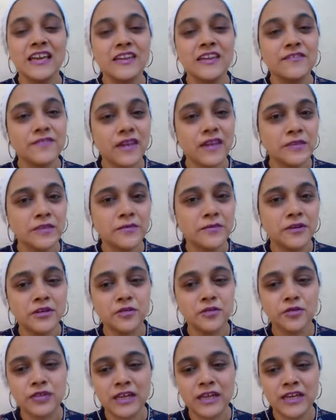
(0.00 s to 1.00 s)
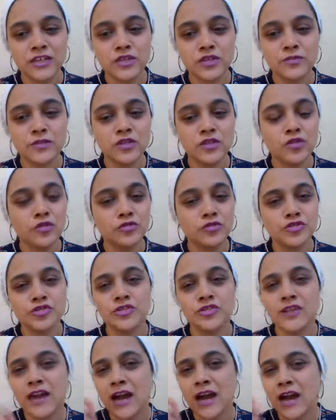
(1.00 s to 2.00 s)
if anyone would like to be coached
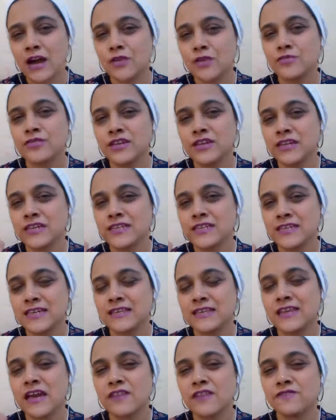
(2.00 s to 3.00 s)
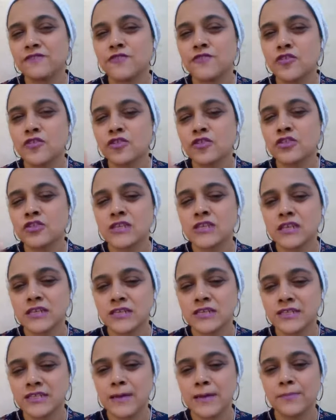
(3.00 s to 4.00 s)
on how they can take that first
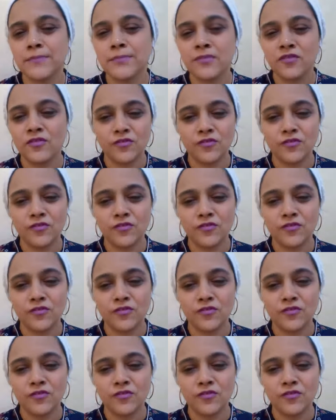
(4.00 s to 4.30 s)
step